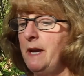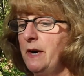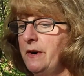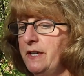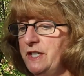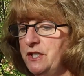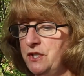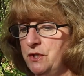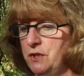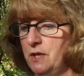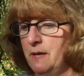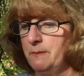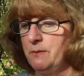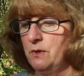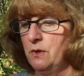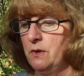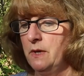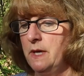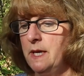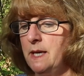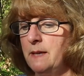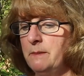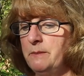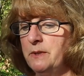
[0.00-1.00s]
marries trouble.
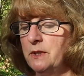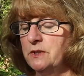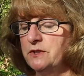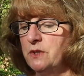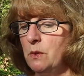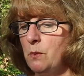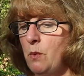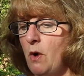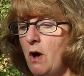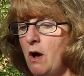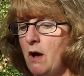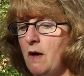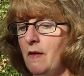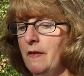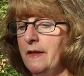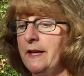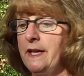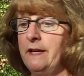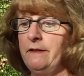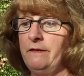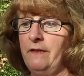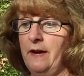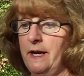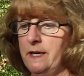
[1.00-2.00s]
Build a wall,
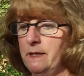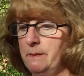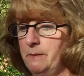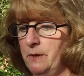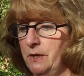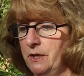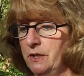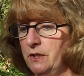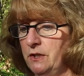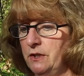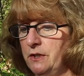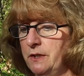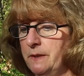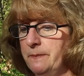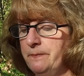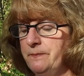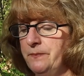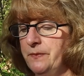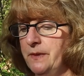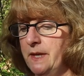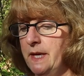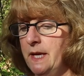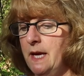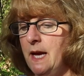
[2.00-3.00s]
invite a burglar.
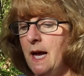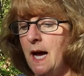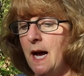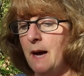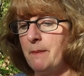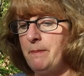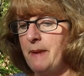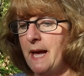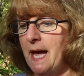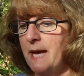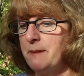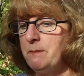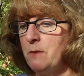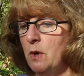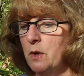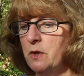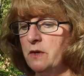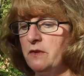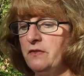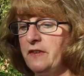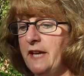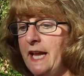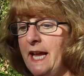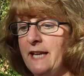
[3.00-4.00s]
A bad
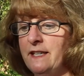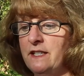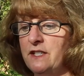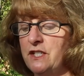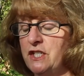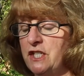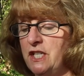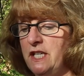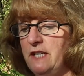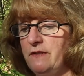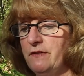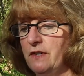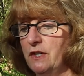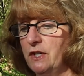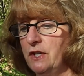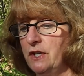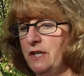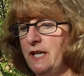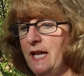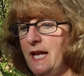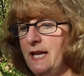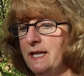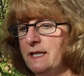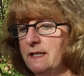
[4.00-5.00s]
motive can't achieve a
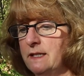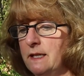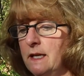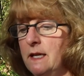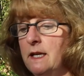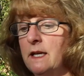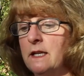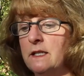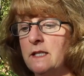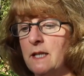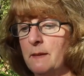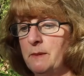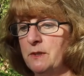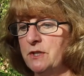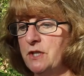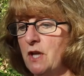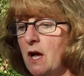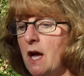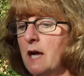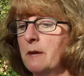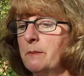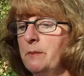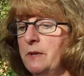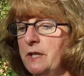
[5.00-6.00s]
good end. Double
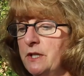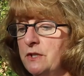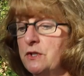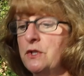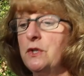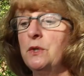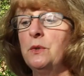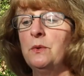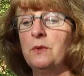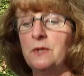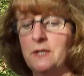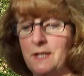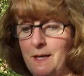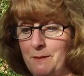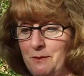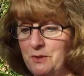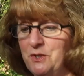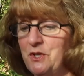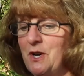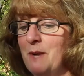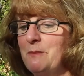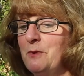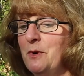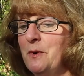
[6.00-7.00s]
talk brings you double
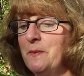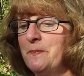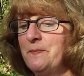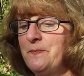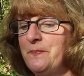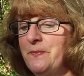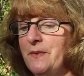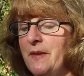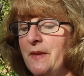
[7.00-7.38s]
trouble.